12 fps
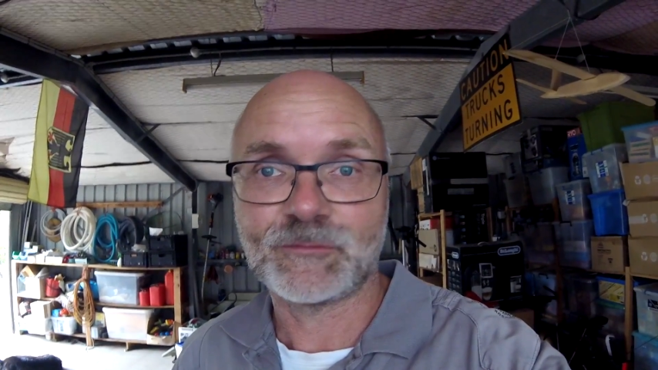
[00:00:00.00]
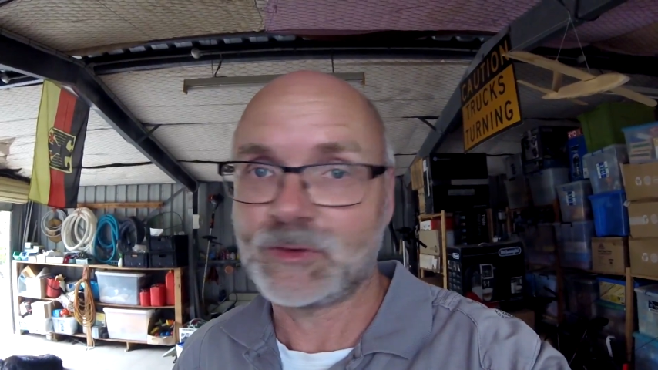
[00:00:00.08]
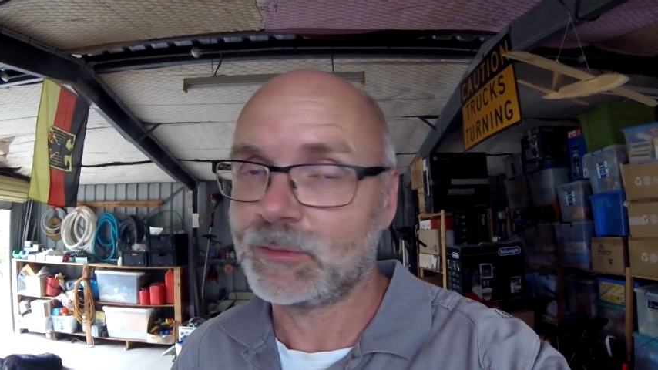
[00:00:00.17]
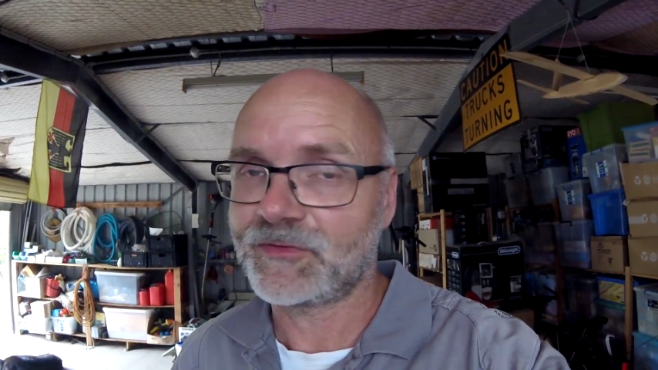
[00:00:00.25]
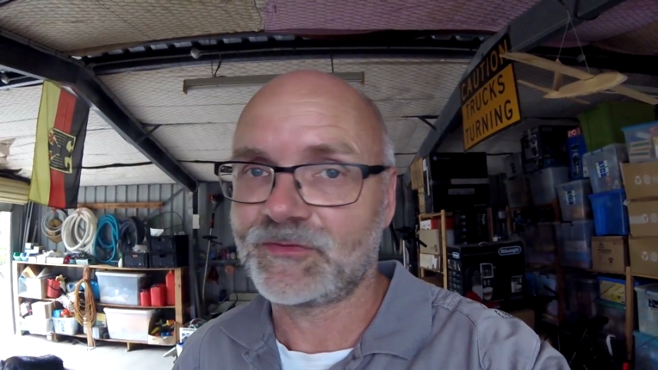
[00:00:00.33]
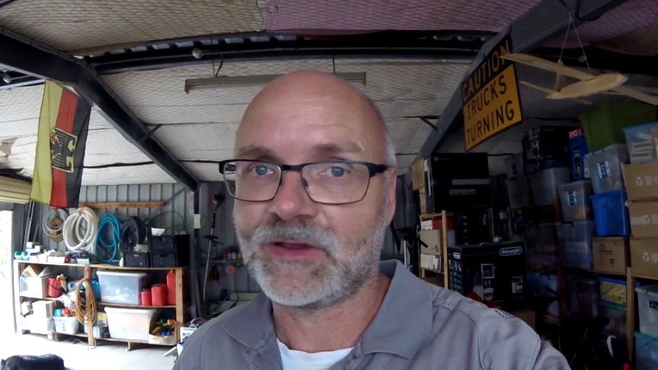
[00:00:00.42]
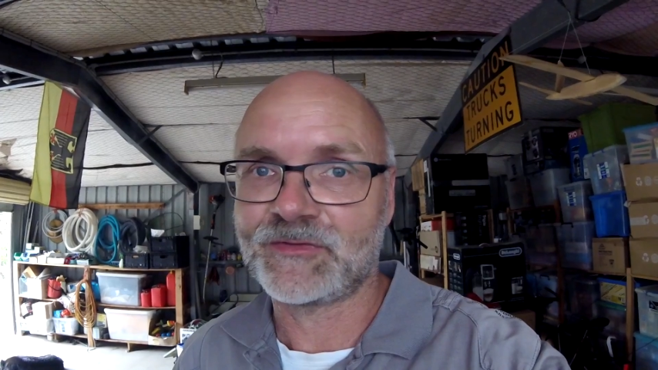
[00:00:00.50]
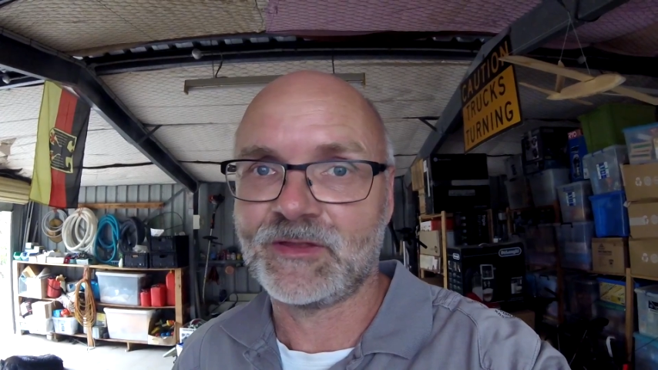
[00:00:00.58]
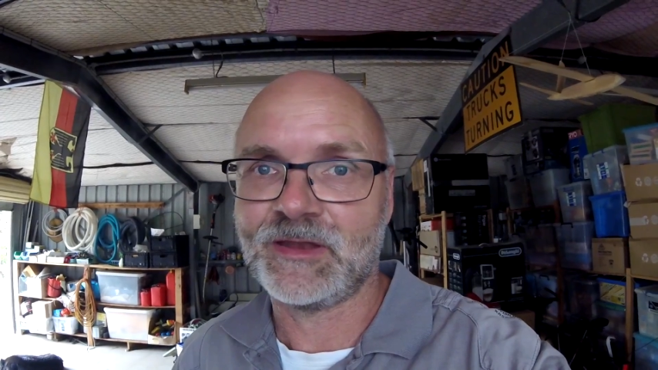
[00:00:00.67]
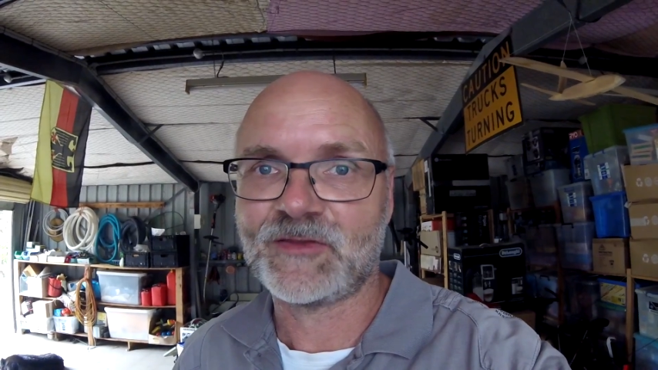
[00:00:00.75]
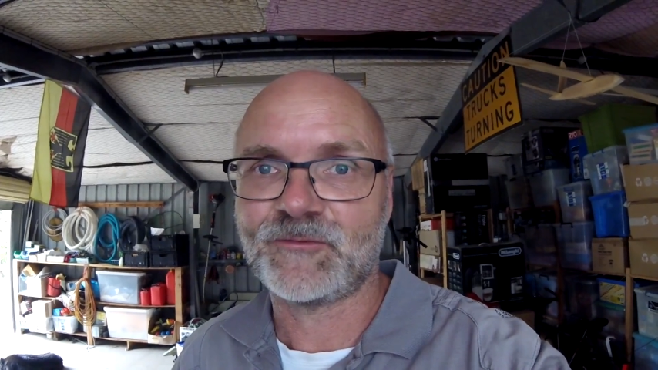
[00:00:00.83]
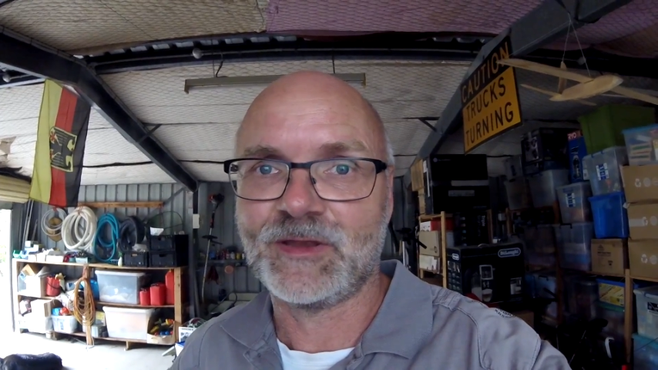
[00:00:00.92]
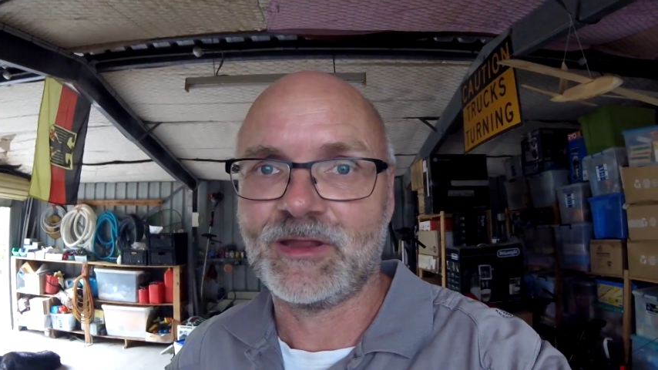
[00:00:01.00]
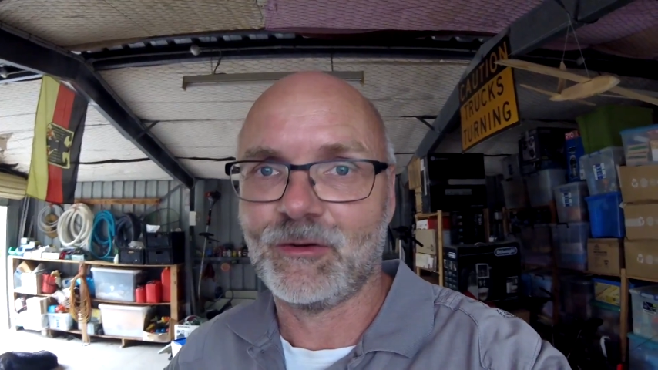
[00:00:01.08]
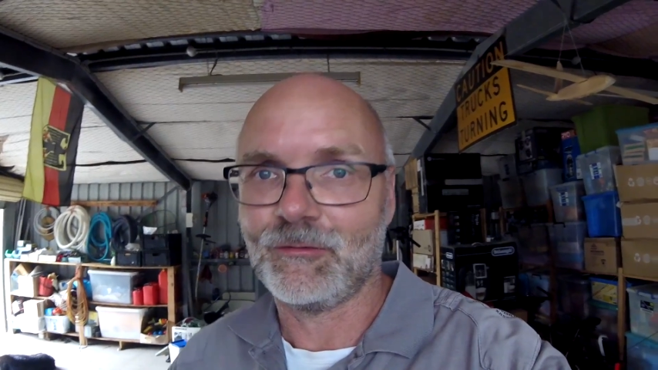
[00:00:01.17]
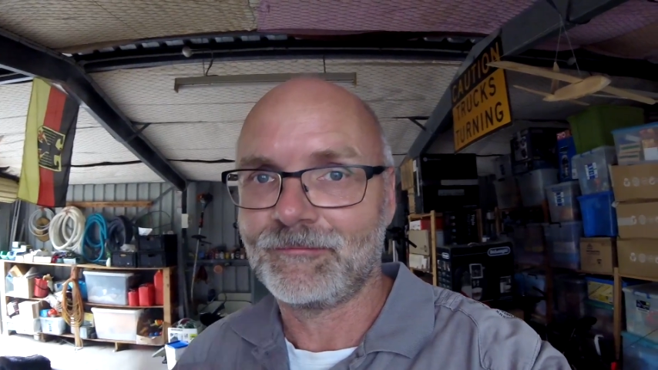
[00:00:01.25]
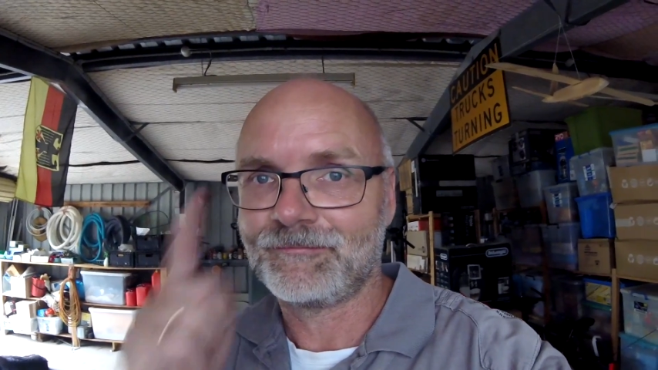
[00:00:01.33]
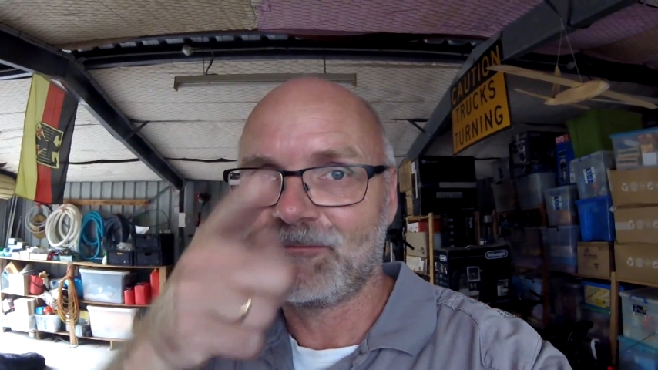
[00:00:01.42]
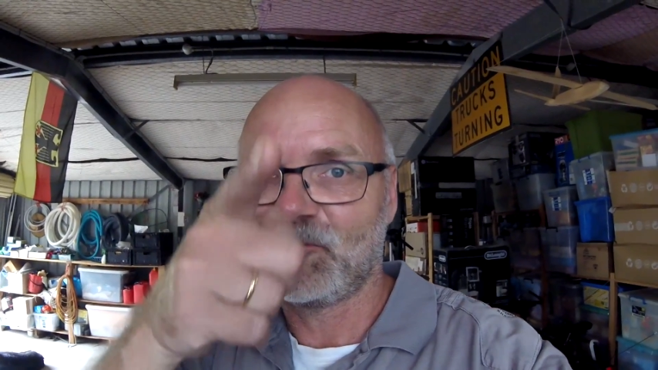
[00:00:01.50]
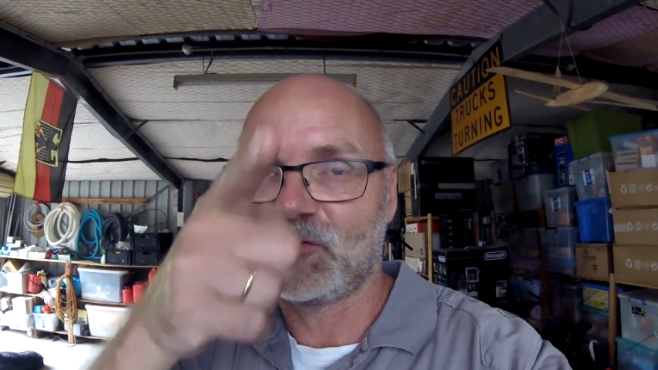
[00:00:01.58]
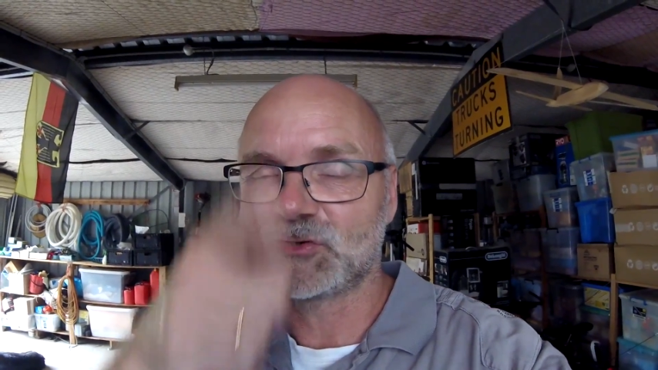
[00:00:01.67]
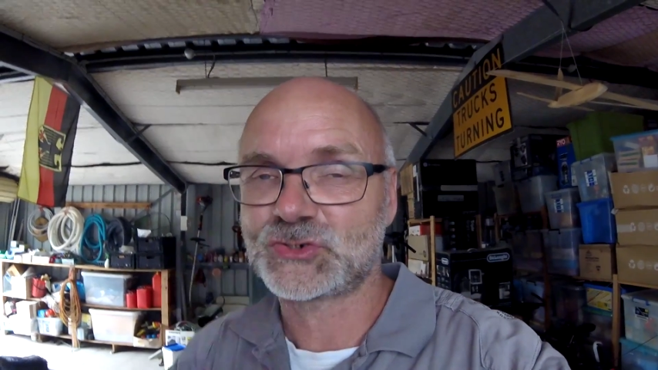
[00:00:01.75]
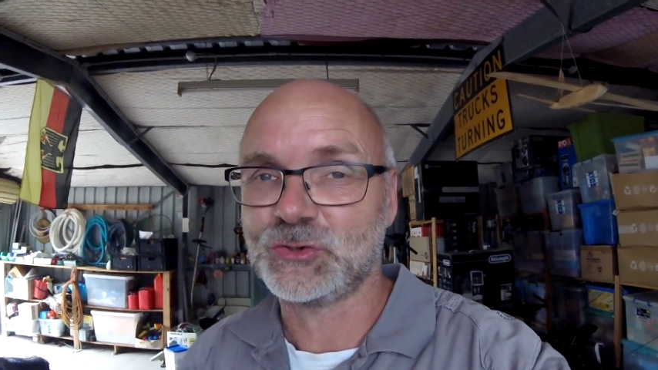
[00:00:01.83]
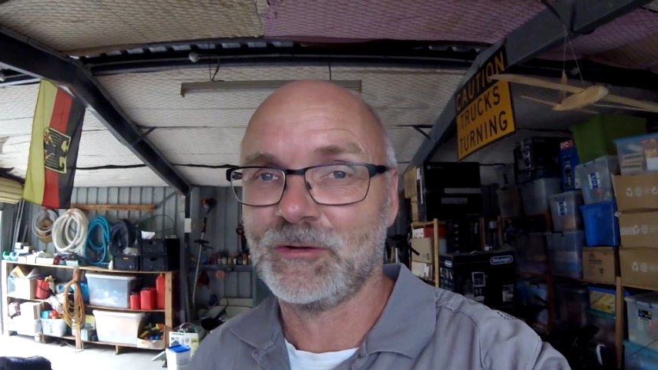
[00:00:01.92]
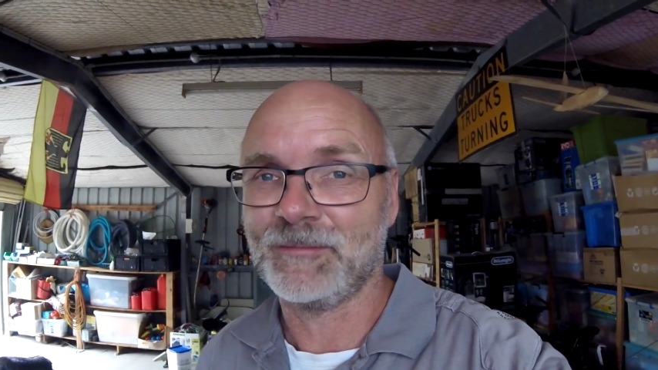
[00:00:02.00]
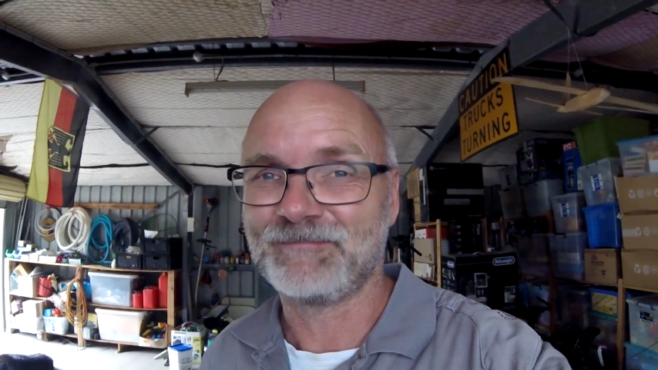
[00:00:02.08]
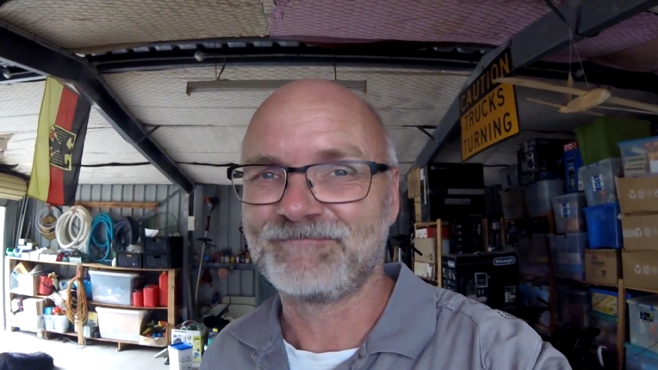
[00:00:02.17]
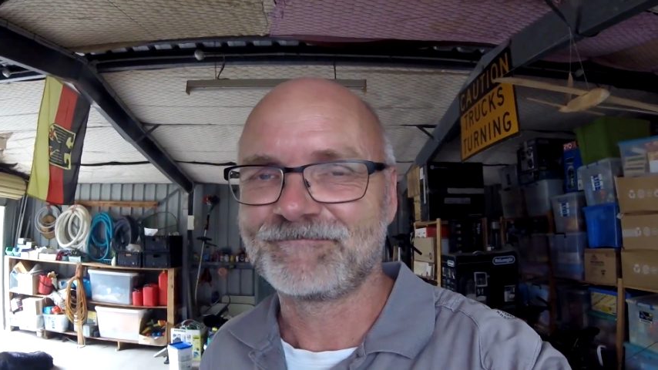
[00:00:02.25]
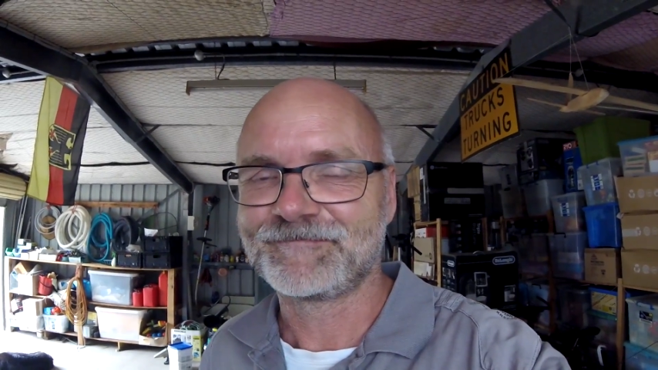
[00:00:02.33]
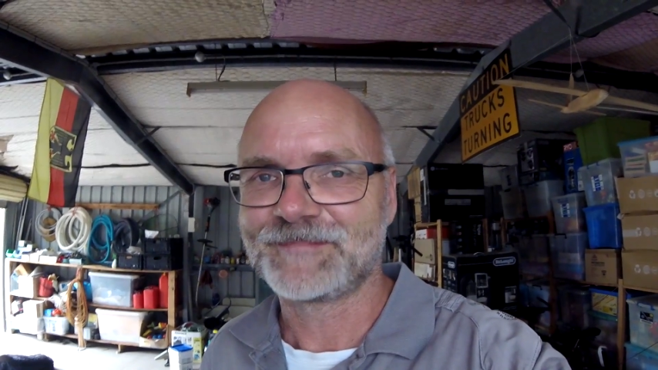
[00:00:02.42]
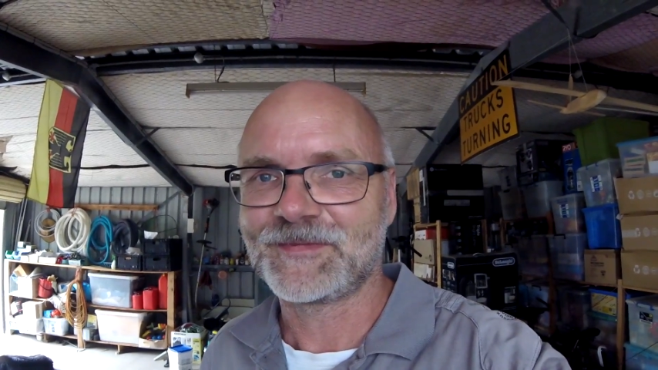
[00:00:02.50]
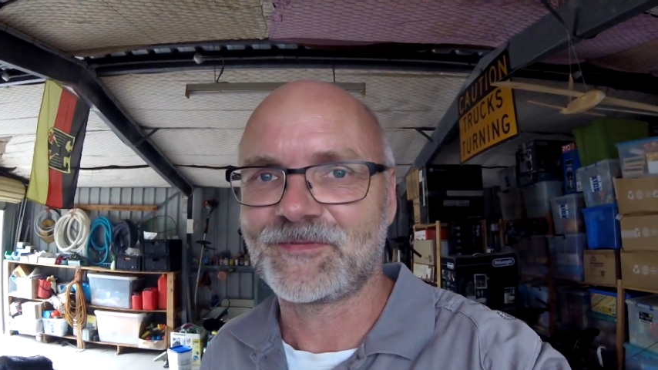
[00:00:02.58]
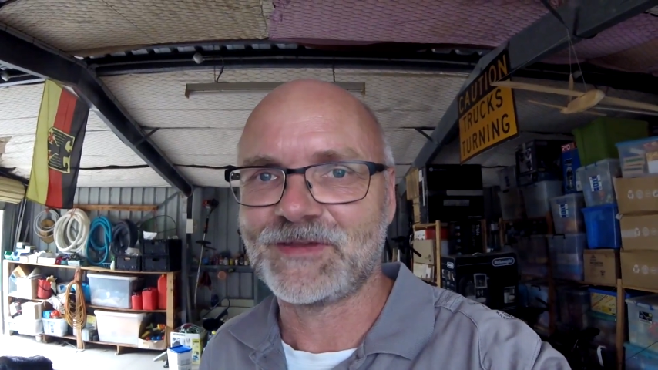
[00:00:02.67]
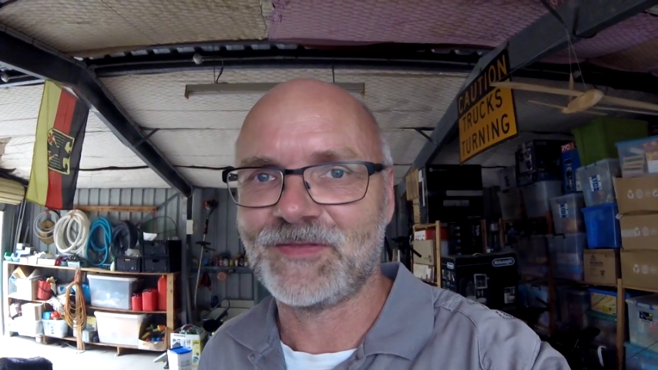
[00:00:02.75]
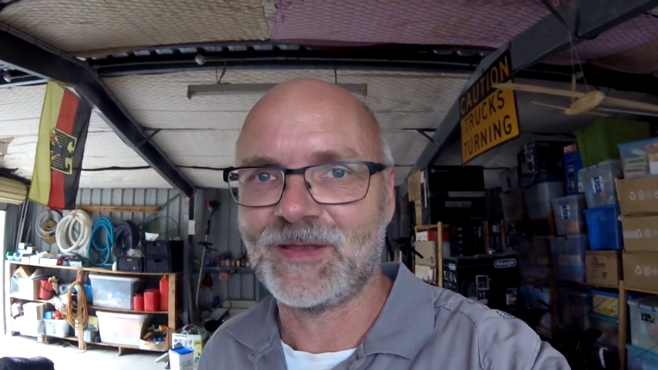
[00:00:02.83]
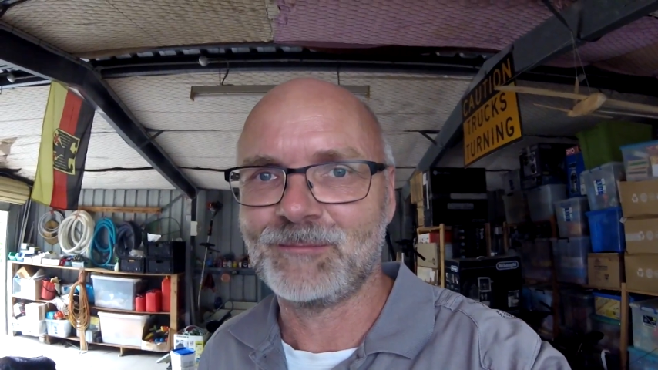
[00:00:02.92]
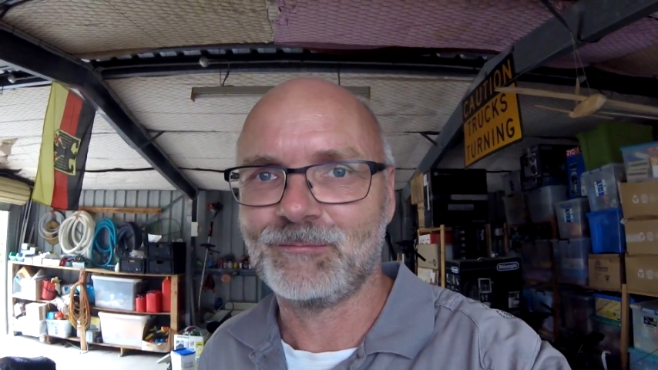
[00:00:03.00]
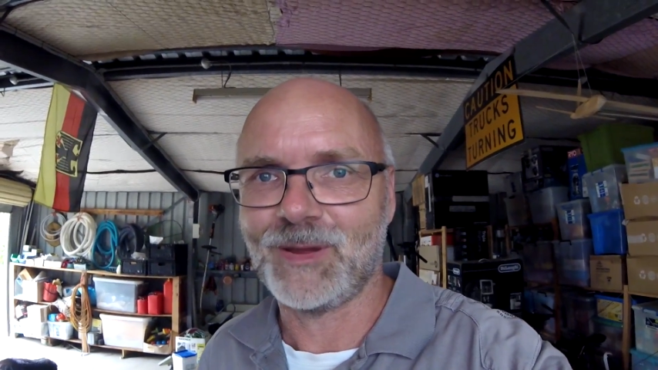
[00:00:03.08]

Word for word: We will see you guys in the next video for sure. See you then.